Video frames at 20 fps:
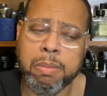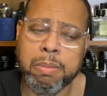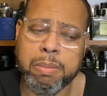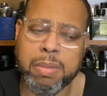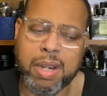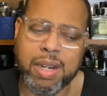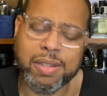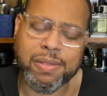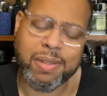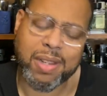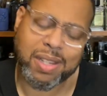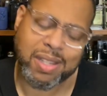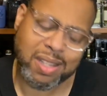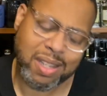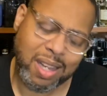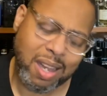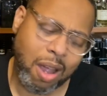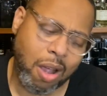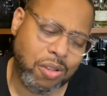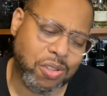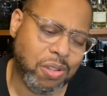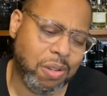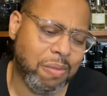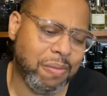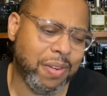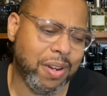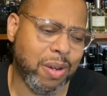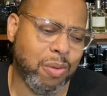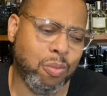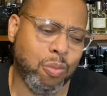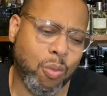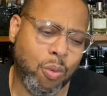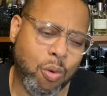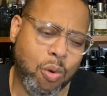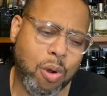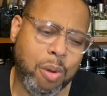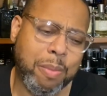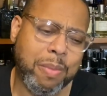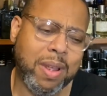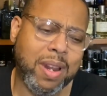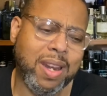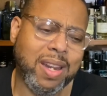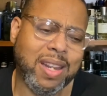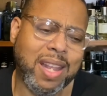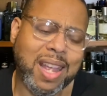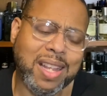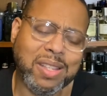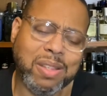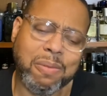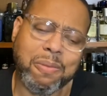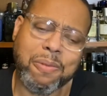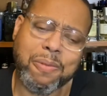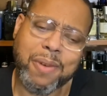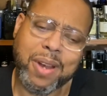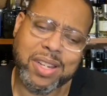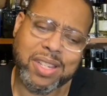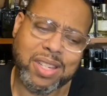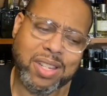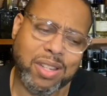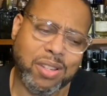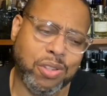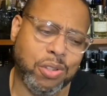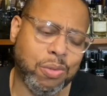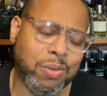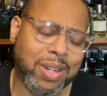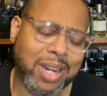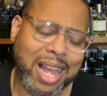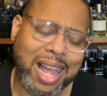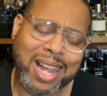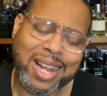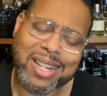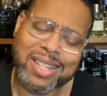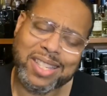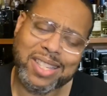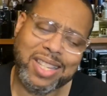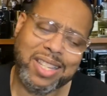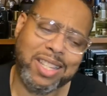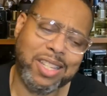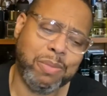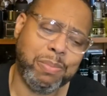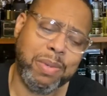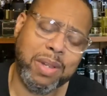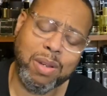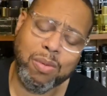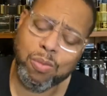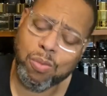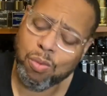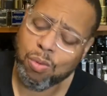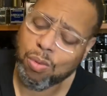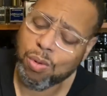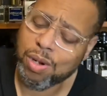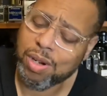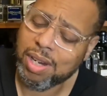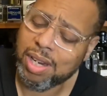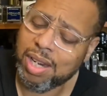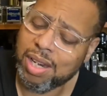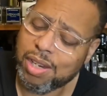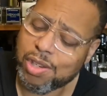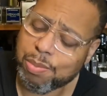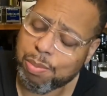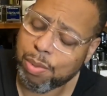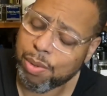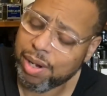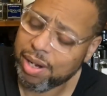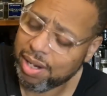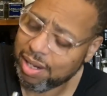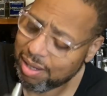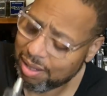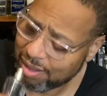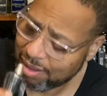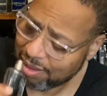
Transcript: but it's also very warm, and it has some freshness to it. I could see this being worn in the spring.